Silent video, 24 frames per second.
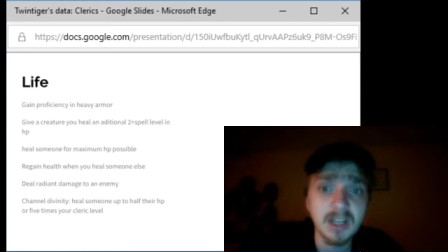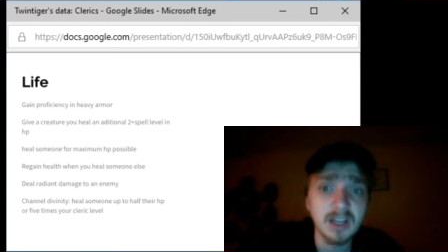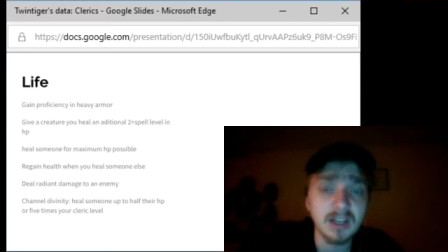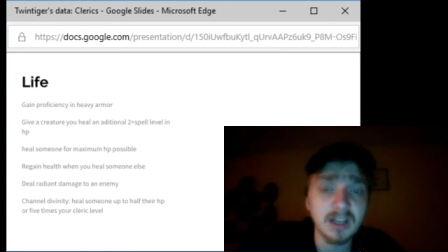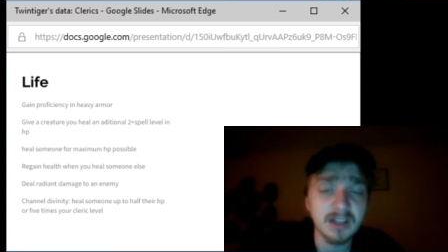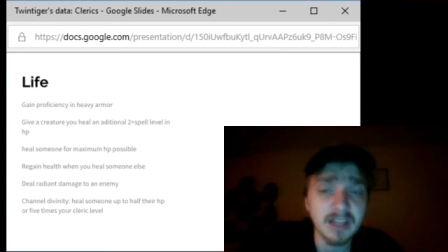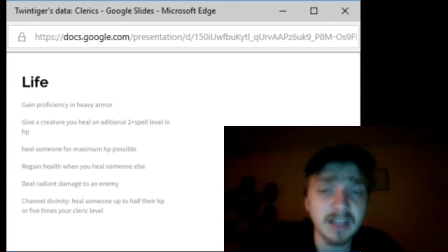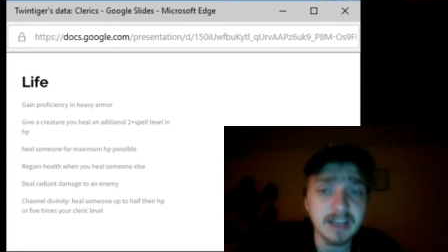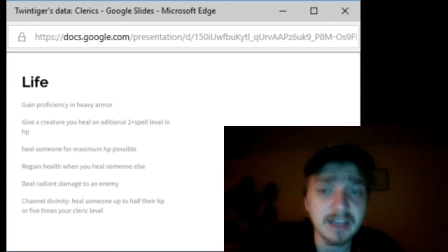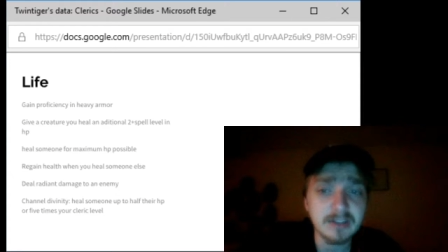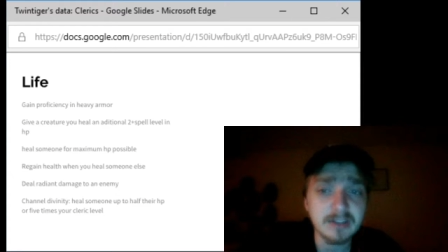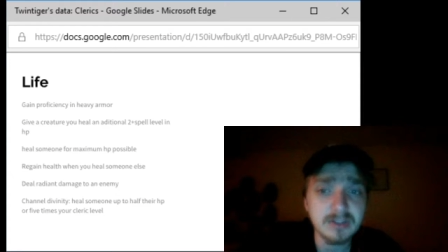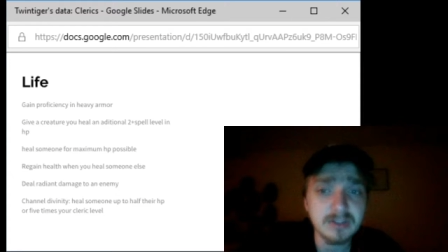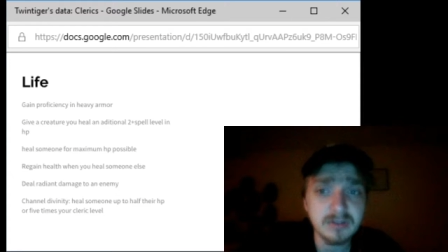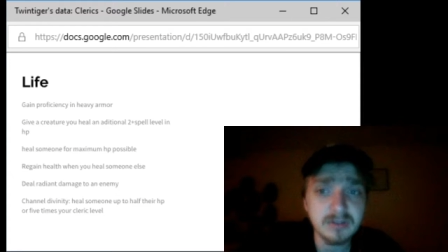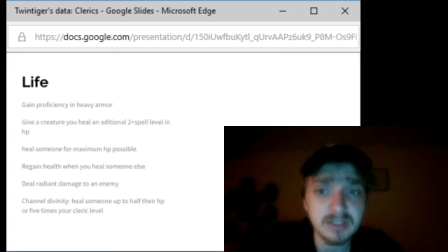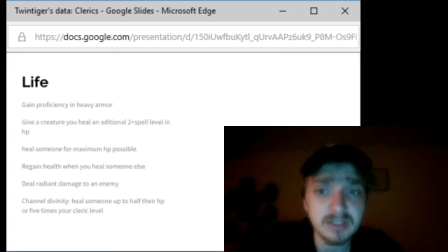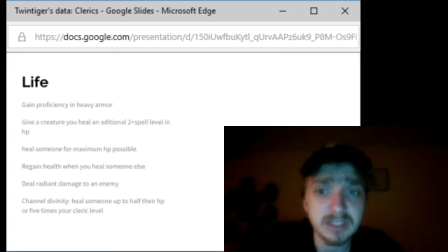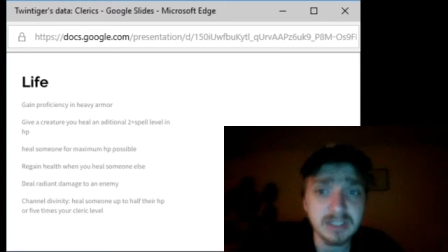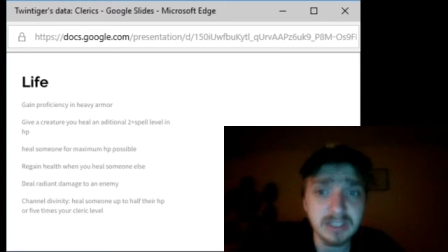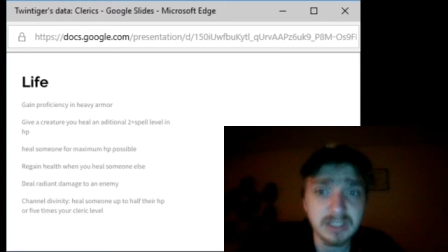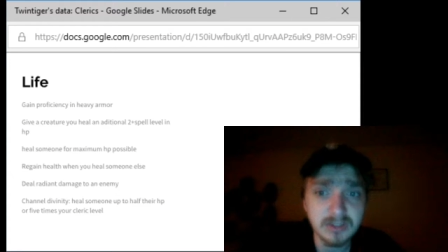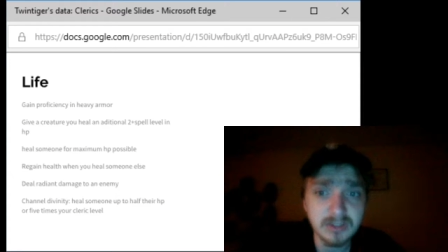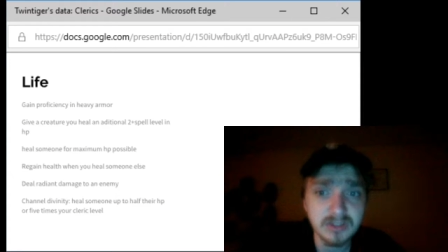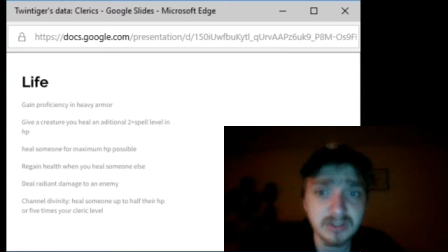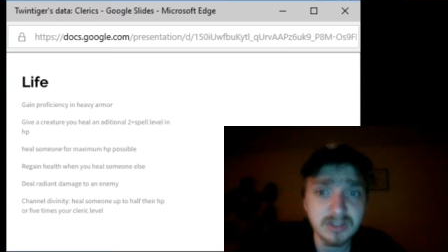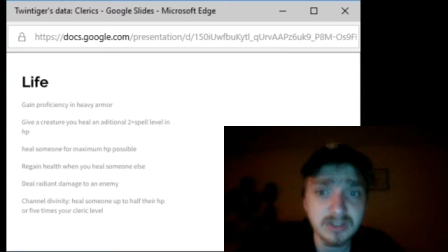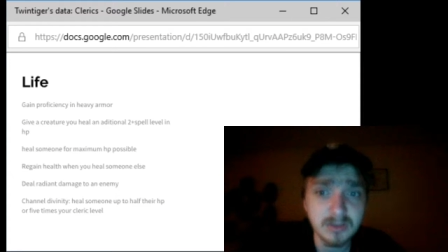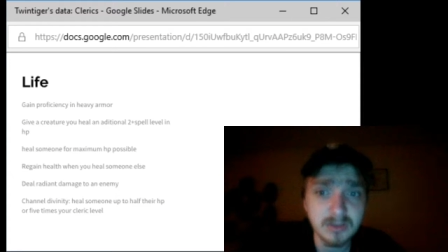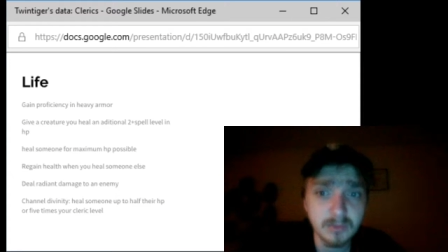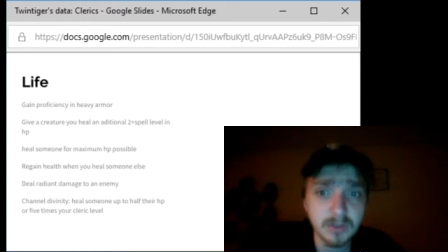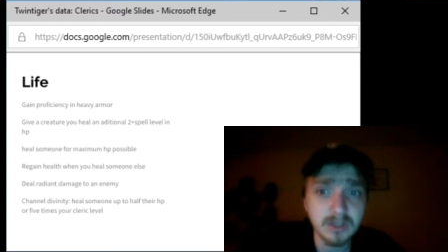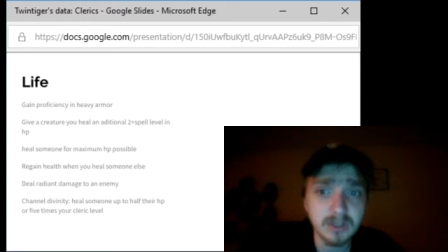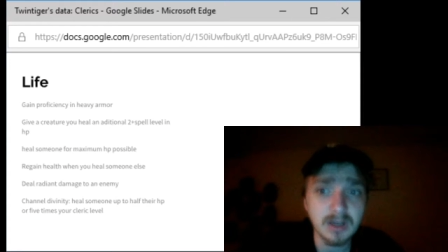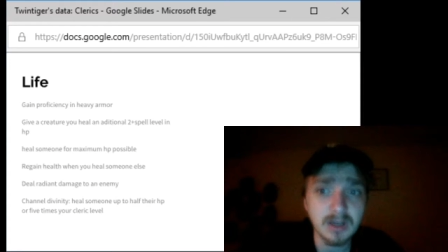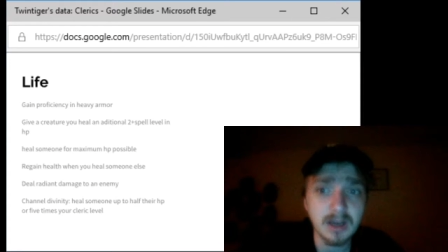allows you to heal
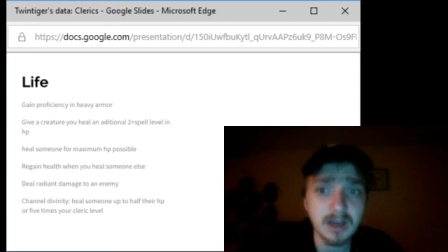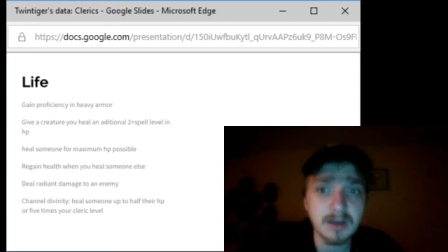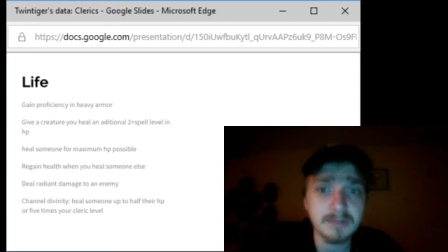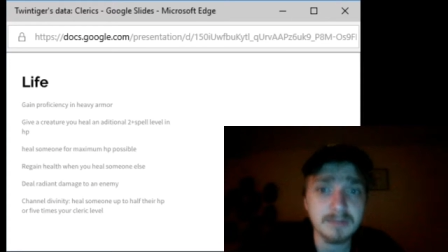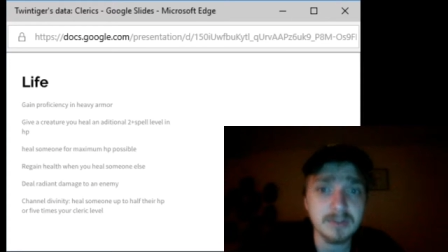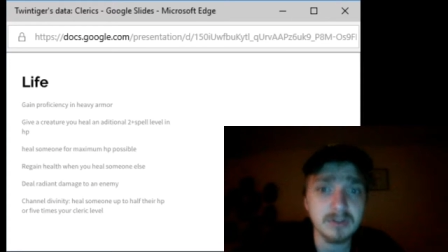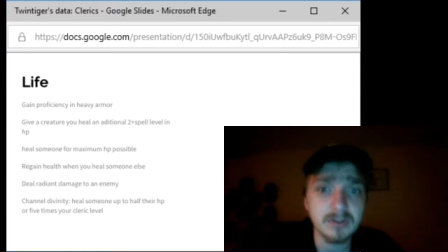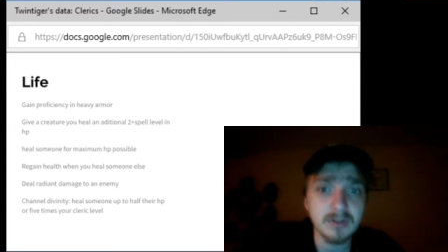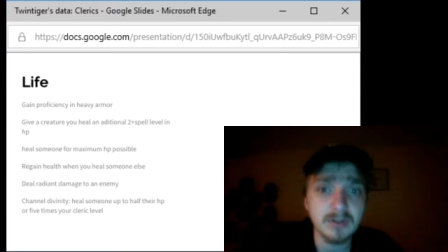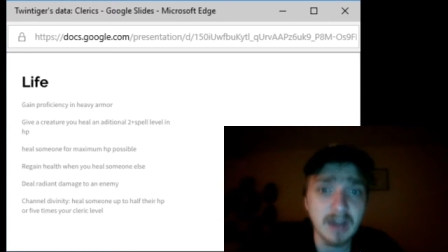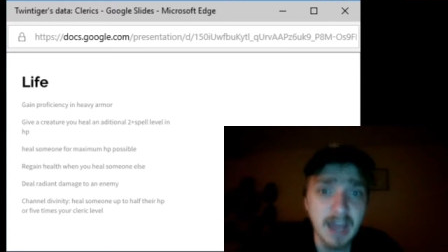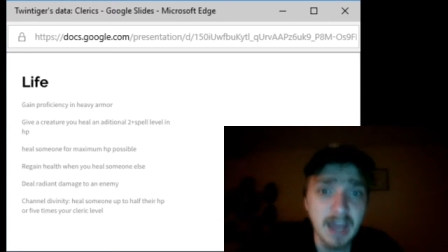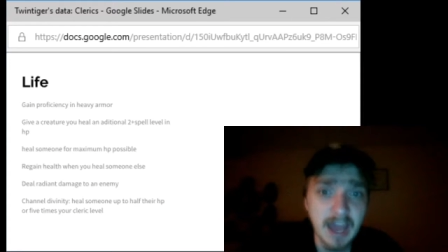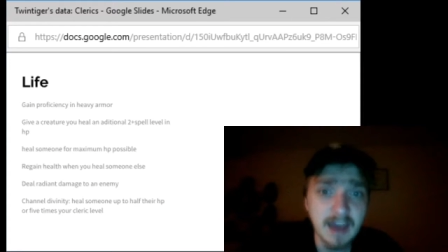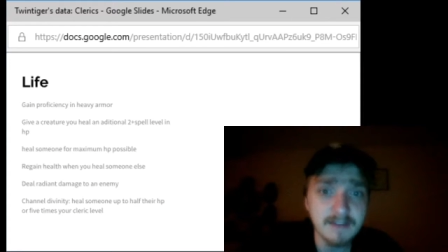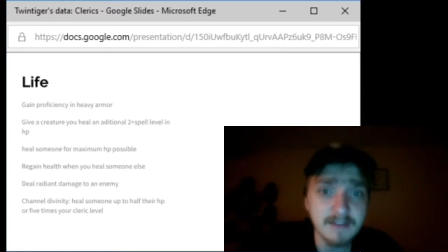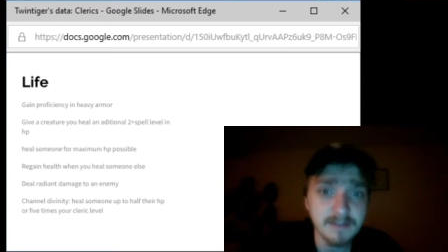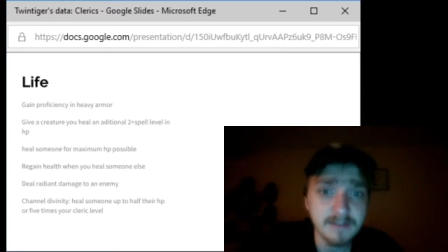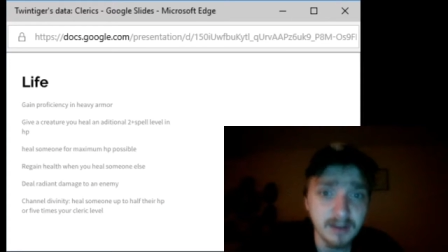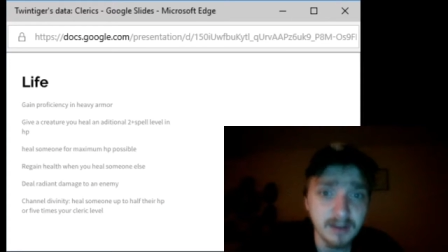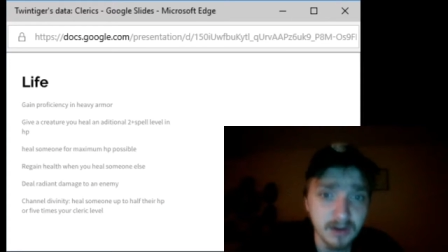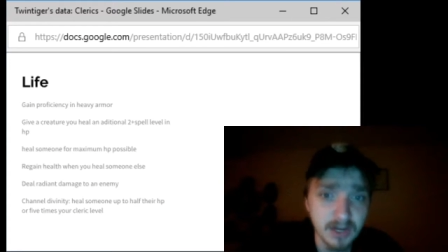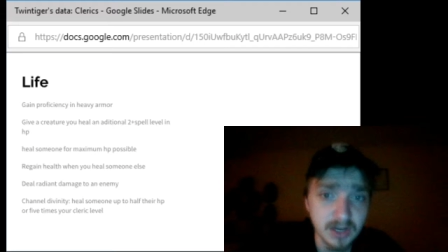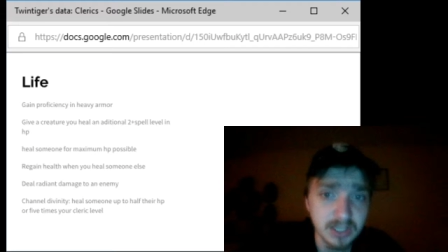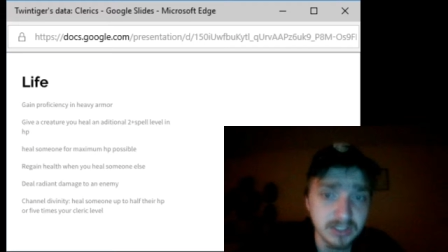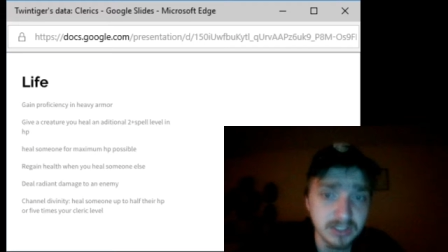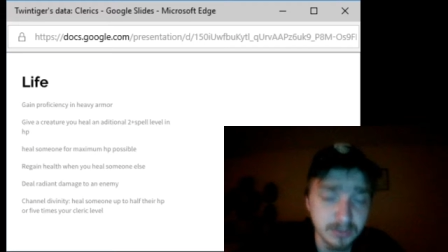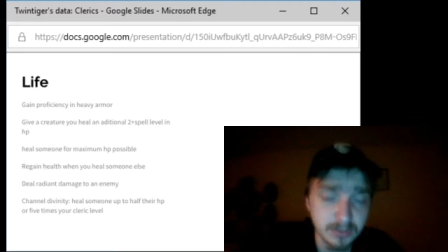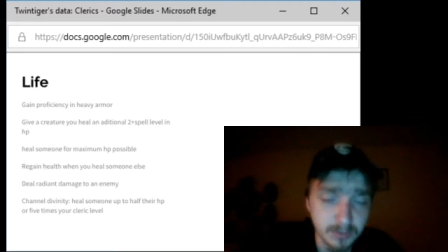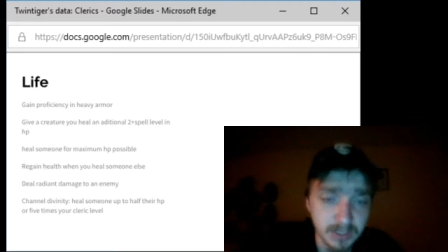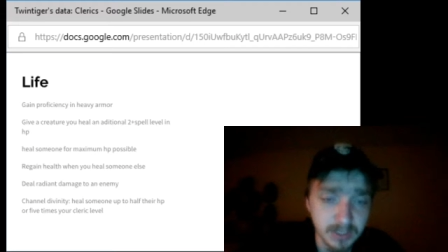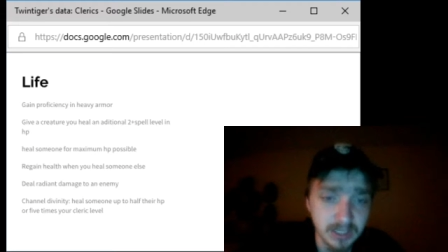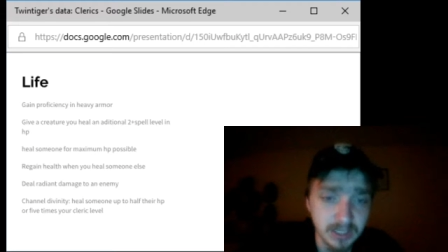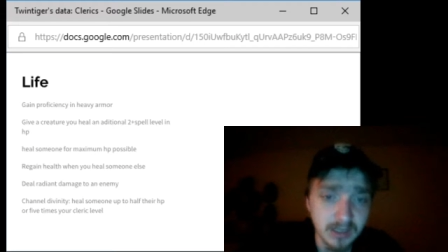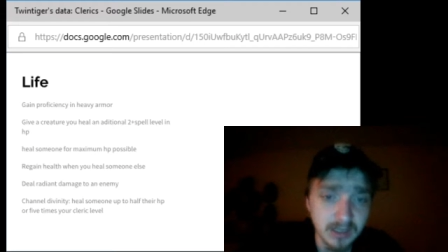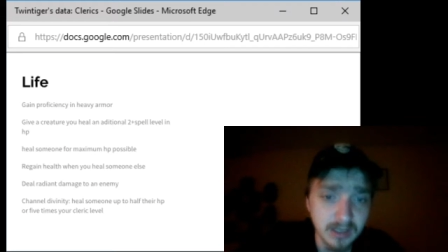someone up to half their
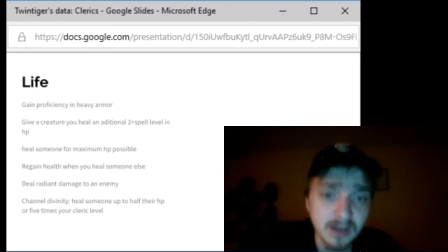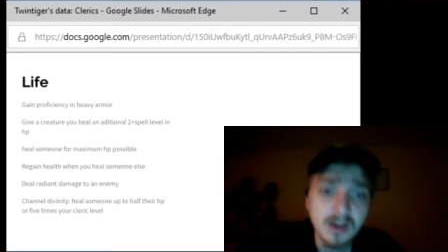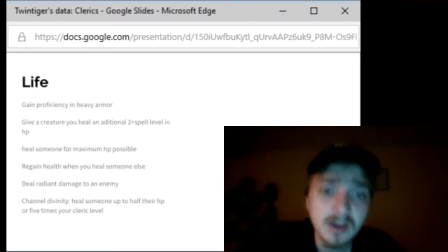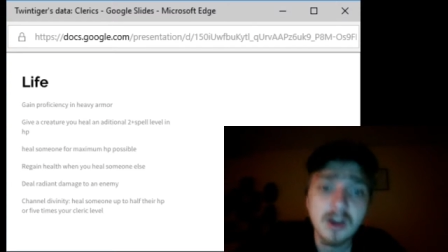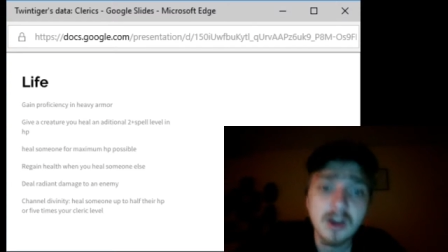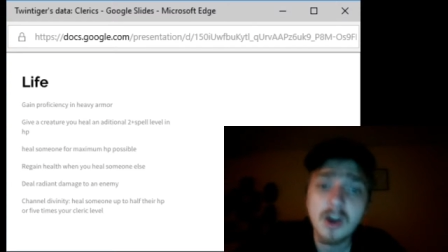HP